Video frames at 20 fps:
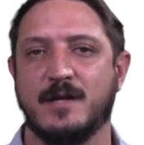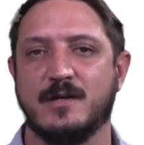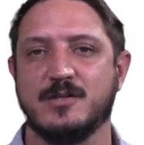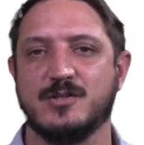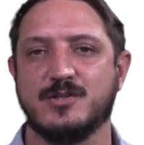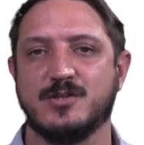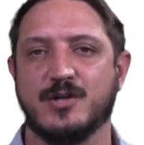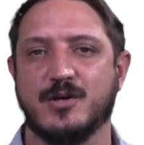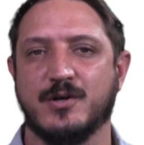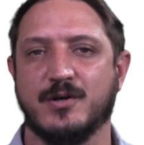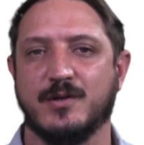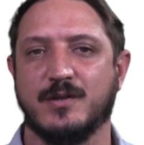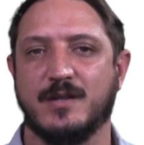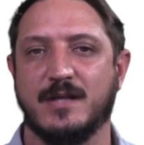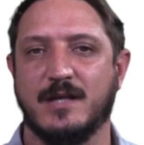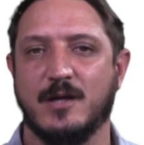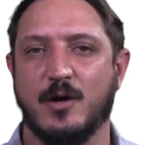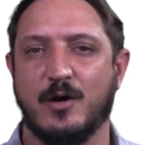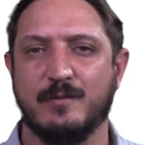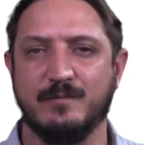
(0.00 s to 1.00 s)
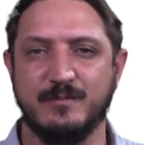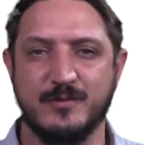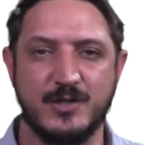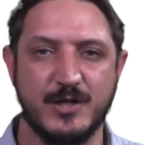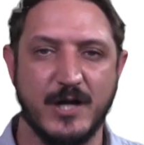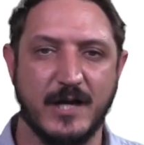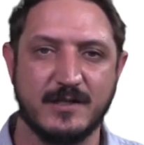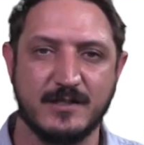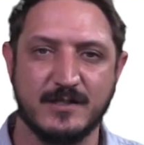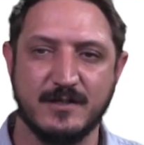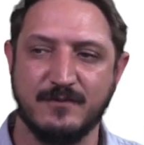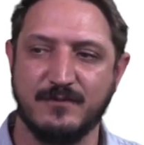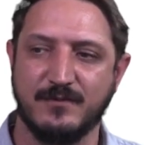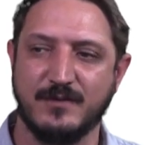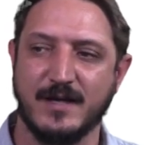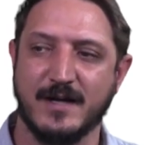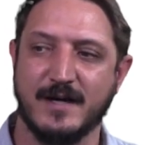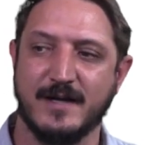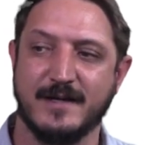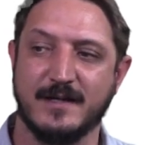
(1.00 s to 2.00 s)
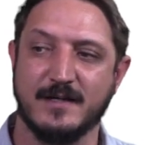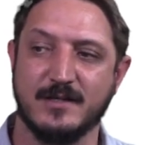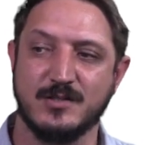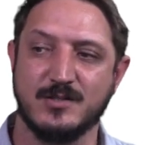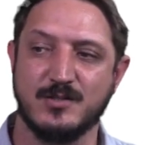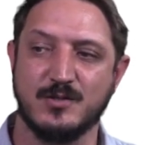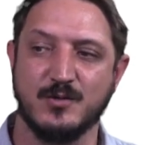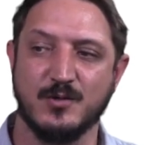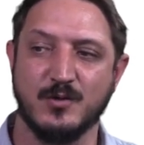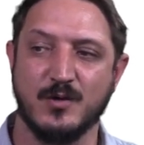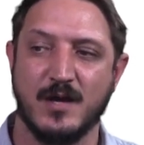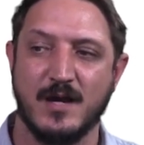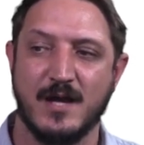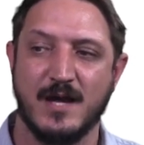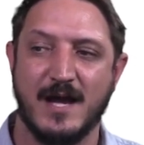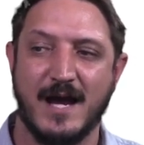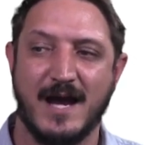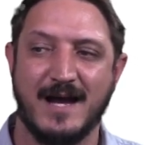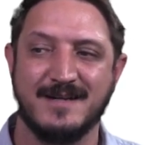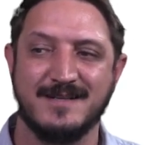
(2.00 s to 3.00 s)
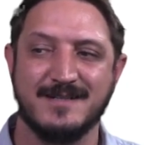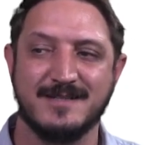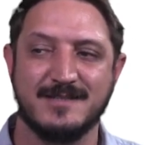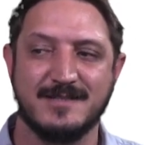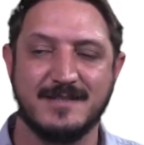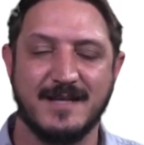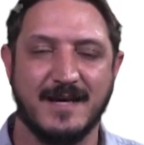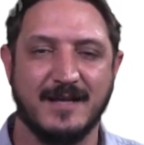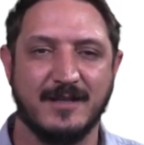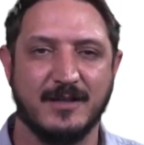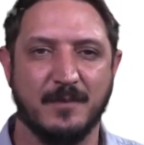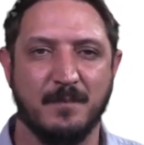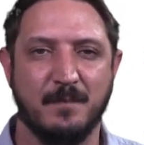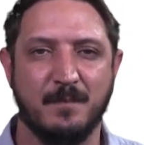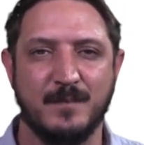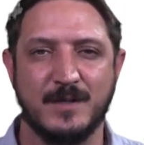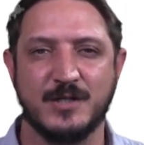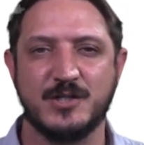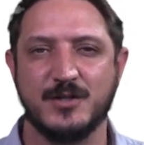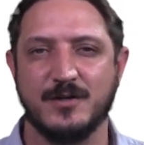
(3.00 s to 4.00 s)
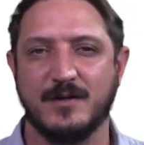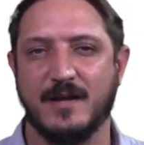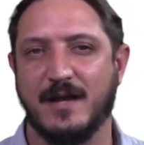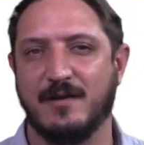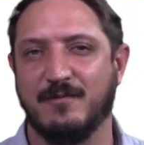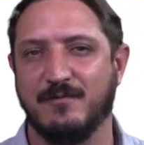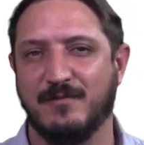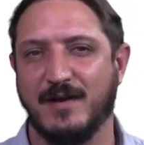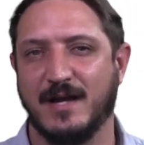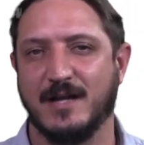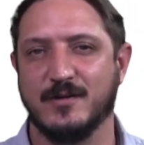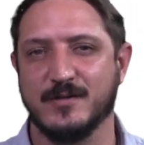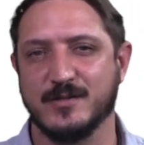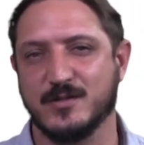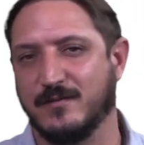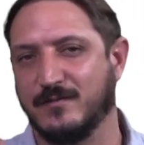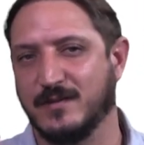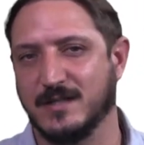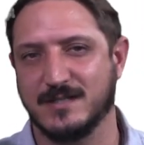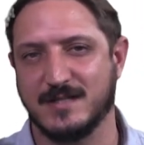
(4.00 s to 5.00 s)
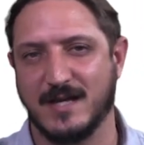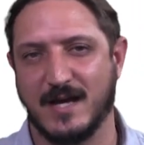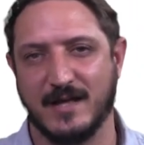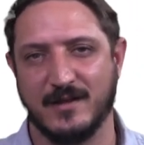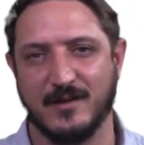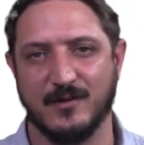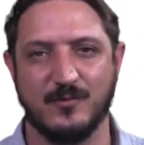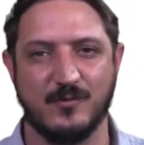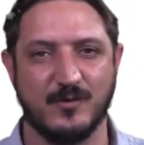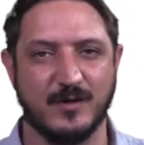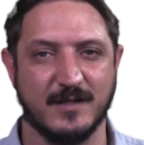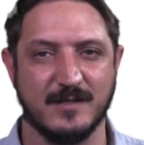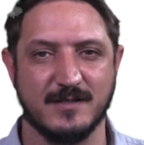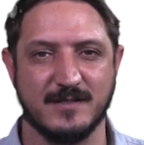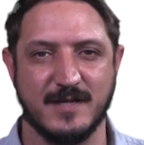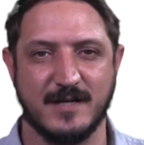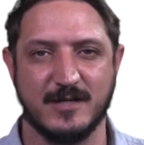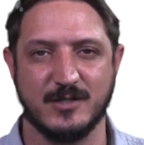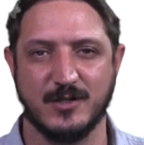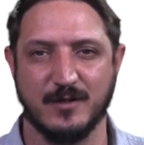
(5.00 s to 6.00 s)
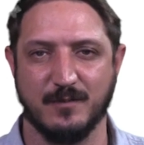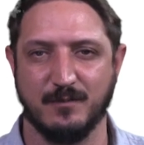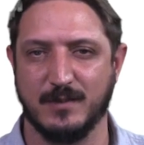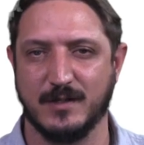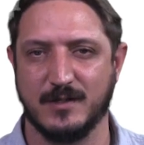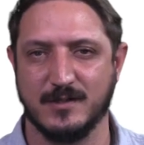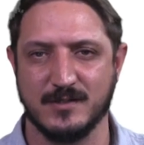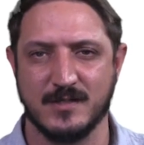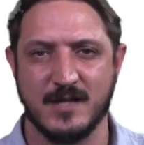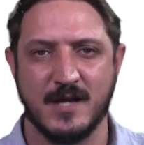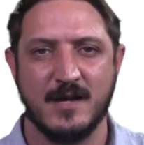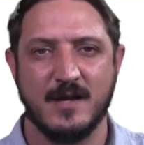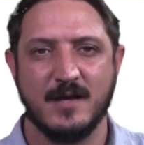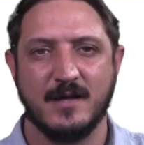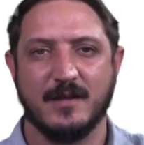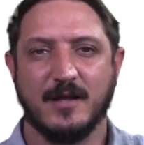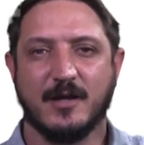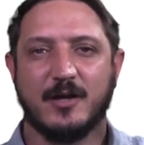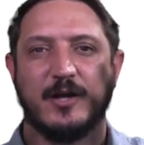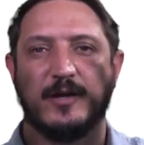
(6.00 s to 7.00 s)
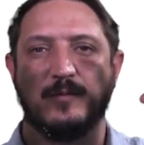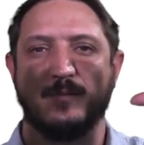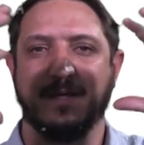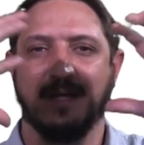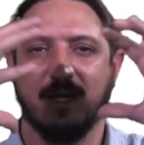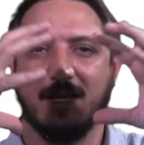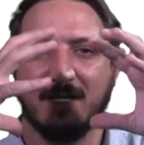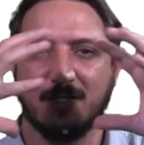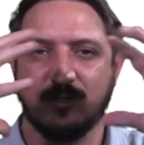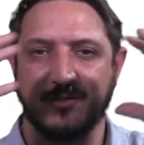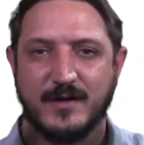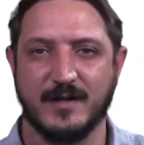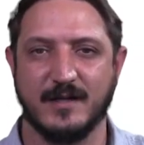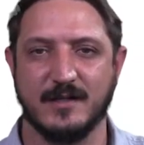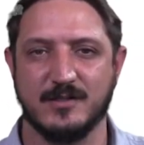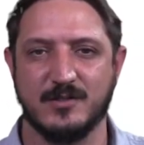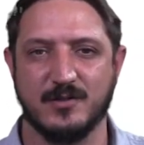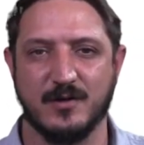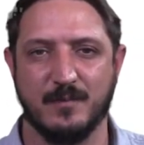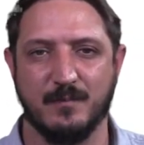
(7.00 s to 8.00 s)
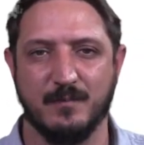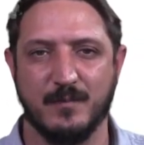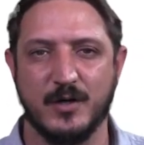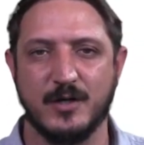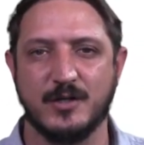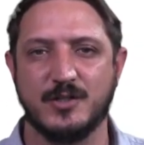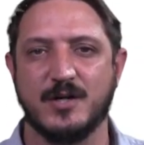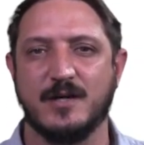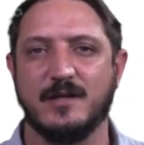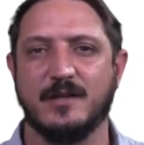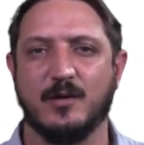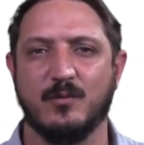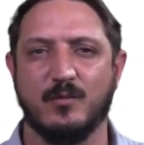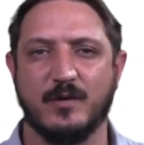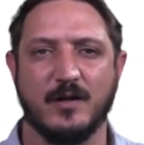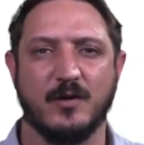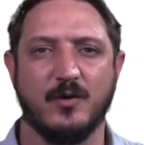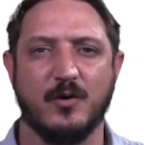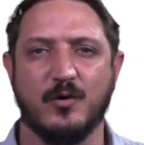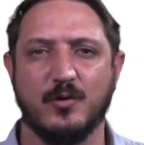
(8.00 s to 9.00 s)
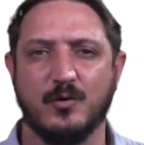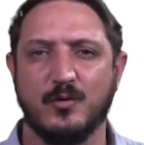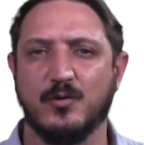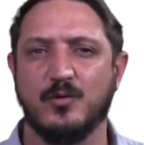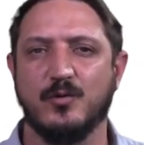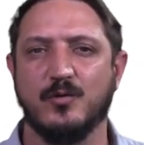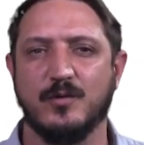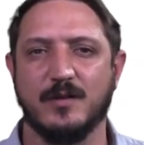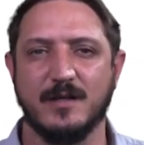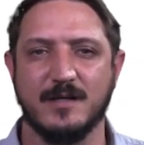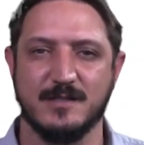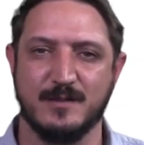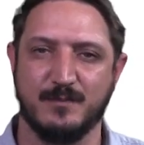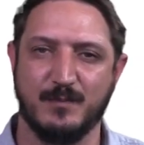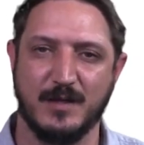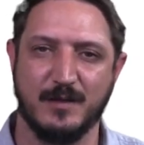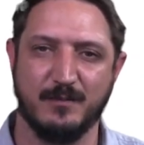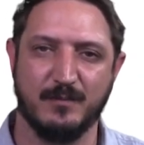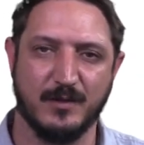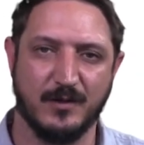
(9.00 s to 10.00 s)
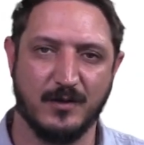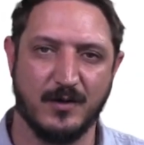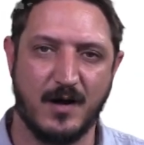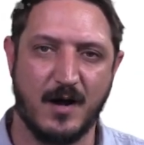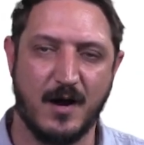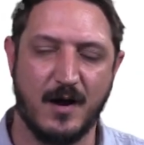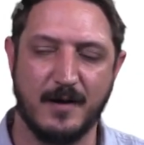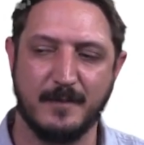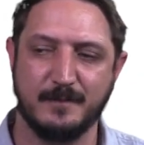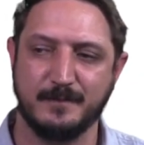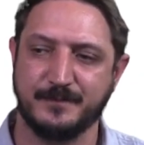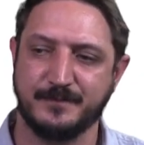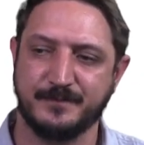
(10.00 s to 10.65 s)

So the objective here is to understand the mission and values of this other organization, because they're going to be entering into a merger and they want to know who these people are.